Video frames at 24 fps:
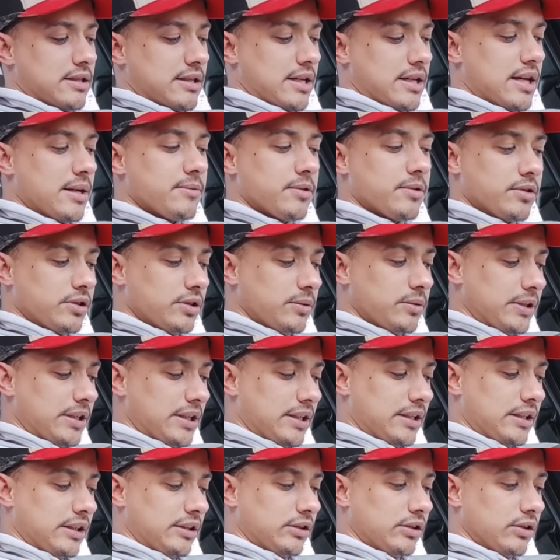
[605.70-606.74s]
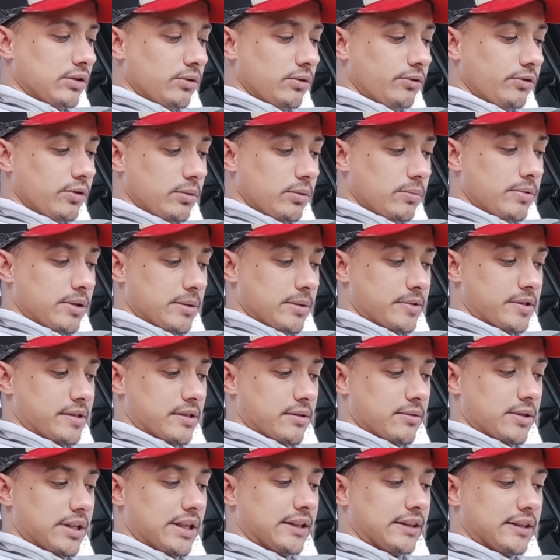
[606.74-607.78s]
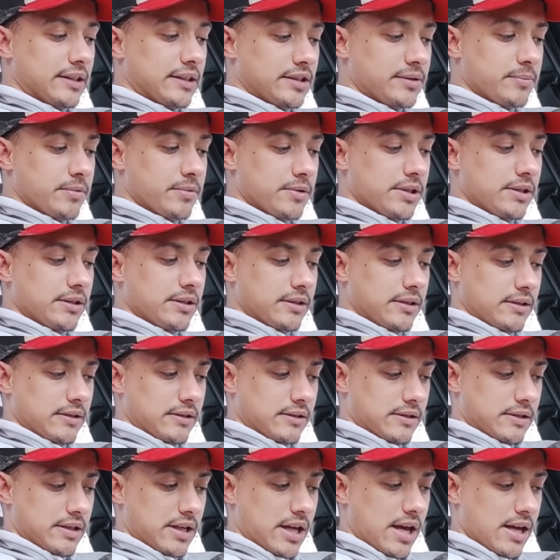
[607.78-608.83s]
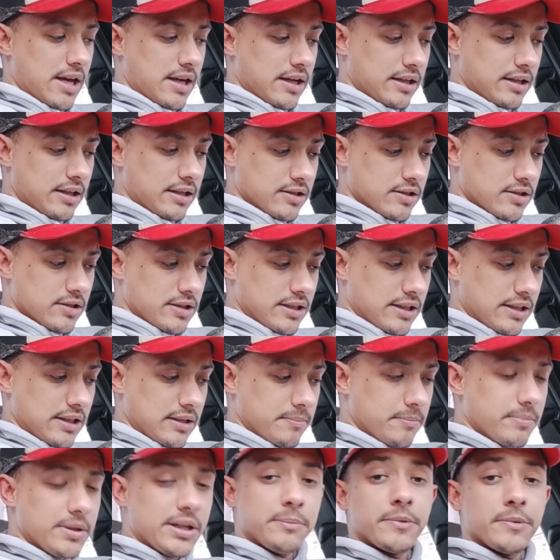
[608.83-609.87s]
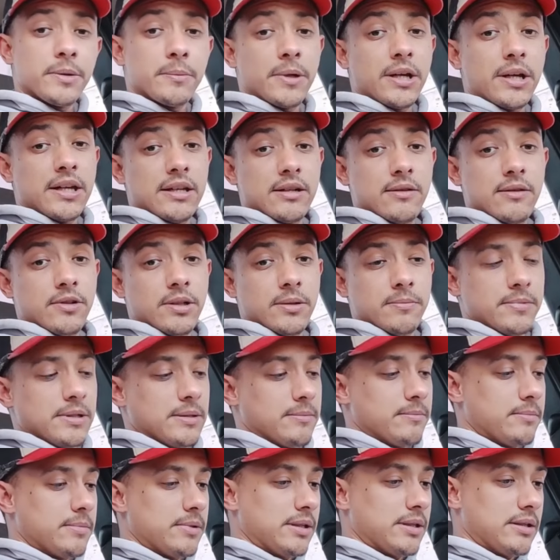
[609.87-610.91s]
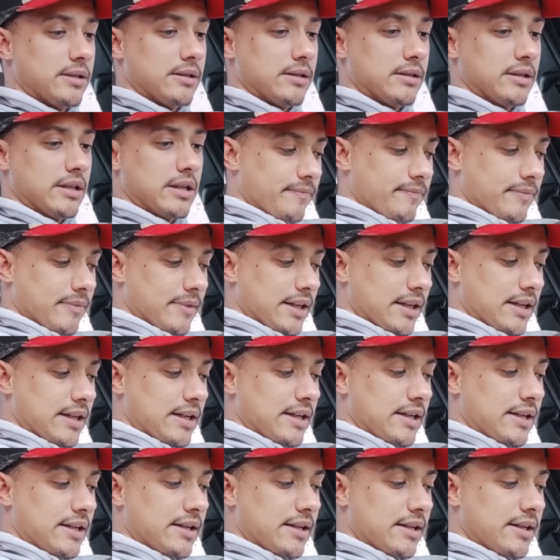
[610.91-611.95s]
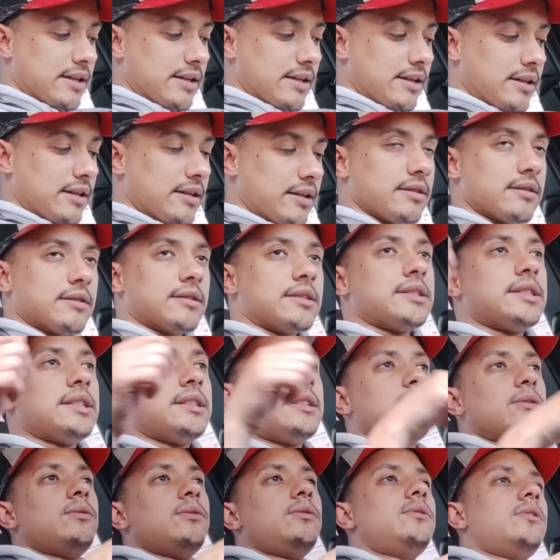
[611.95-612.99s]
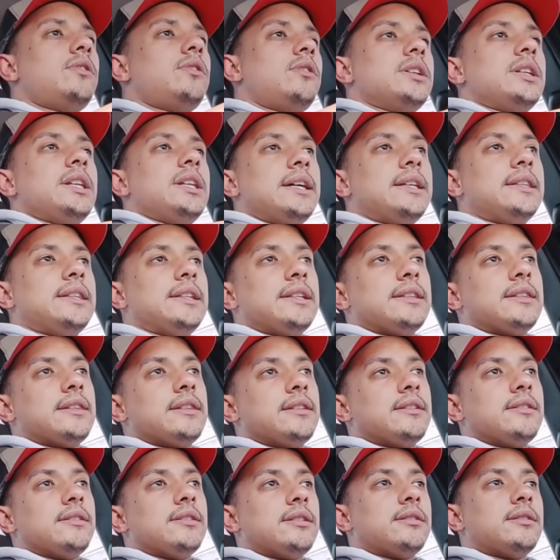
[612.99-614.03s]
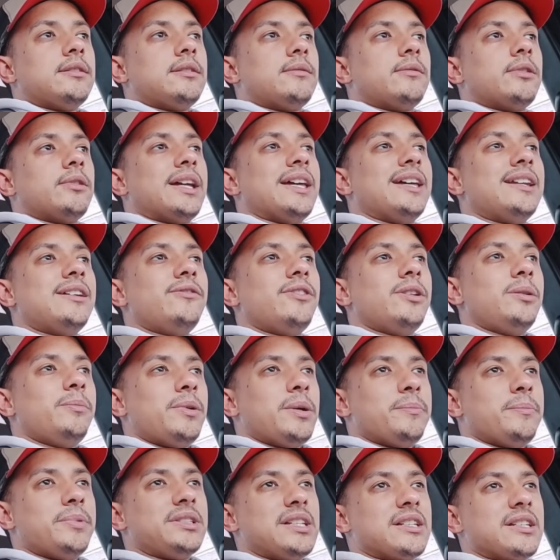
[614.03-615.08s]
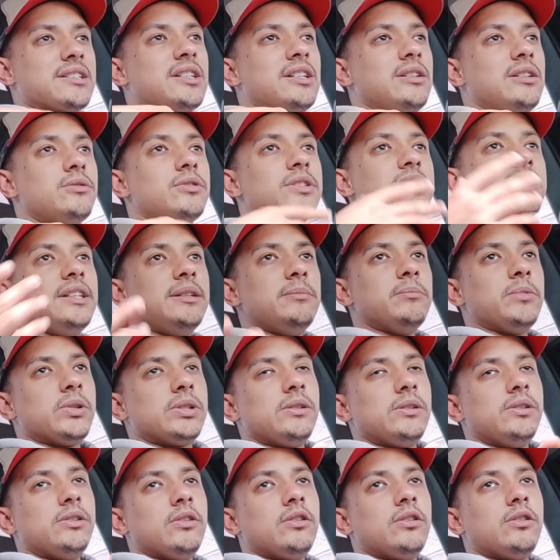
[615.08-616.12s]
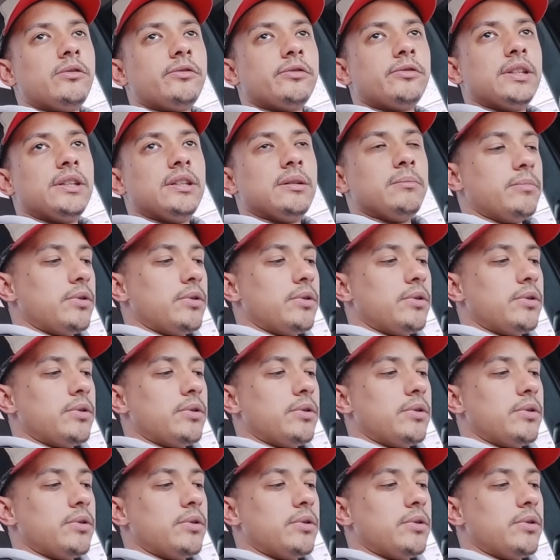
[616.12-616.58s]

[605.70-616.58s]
I'm going to be running dual fuel pumps. So at this point, I actually prepped a Caravel pump. I saw online that the Caravel pump is actually loosely modeled after the